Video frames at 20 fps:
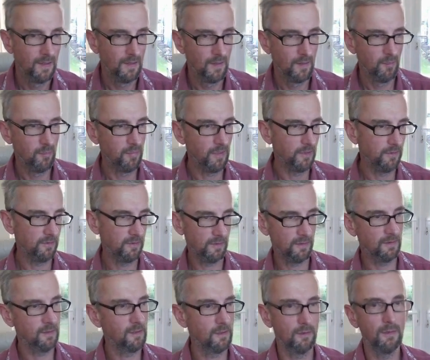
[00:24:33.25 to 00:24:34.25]
both in the
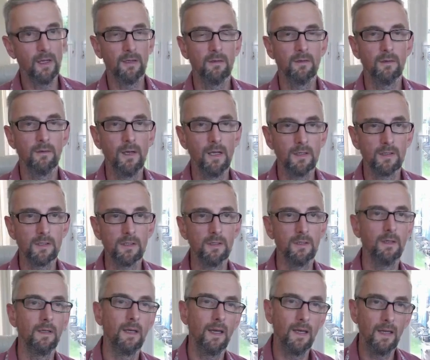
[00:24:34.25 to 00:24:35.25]
correct
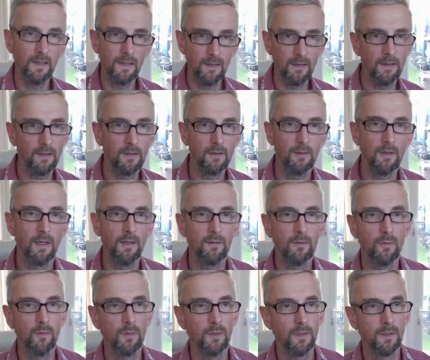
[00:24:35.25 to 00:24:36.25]
direction and in the correct
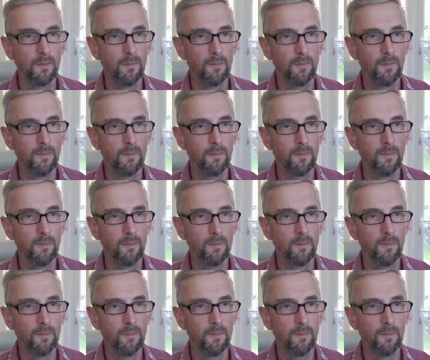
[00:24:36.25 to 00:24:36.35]
order.